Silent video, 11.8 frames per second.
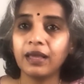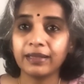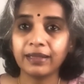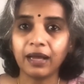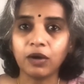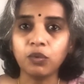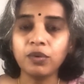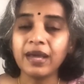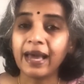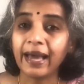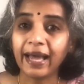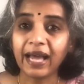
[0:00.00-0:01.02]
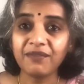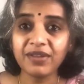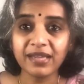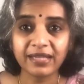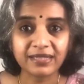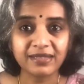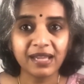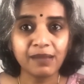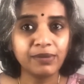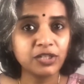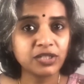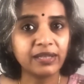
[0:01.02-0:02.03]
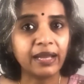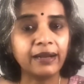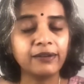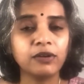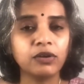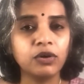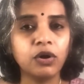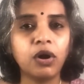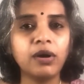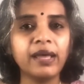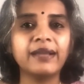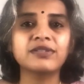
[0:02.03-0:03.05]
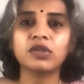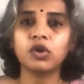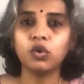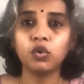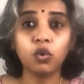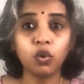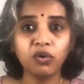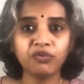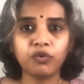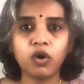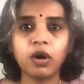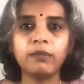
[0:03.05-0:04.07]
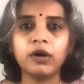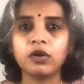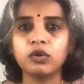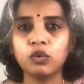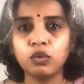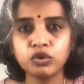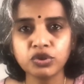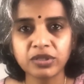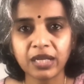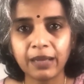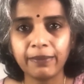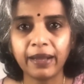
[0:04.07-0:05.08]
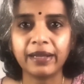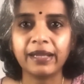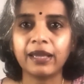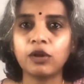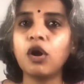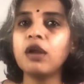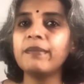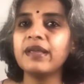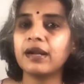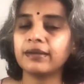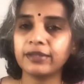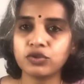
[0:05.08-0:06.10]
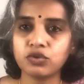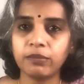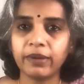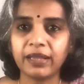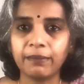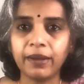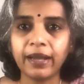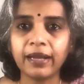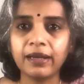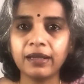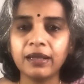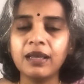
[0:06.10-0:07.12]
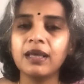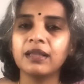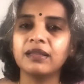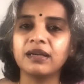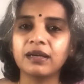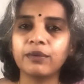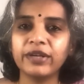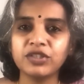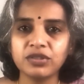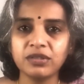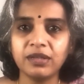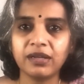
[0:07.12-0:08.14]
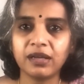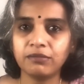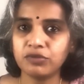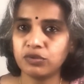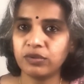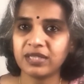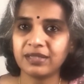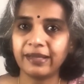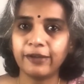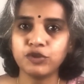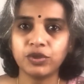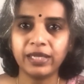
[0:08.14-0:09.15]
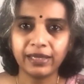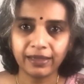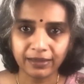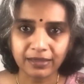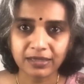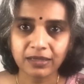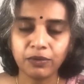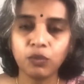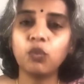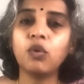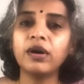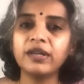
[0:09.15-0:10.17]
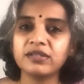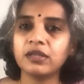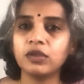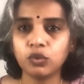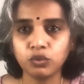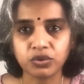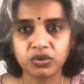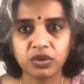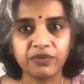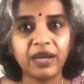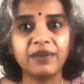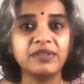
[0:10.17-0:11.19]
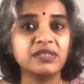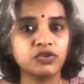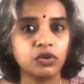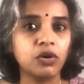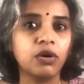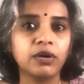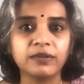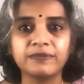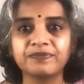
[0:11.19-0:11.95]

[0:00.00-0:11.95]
Now, having established that God has no form or no shape and he cannot be understood by the mind, the question that comes to us naturally is, what is the use of having such a God?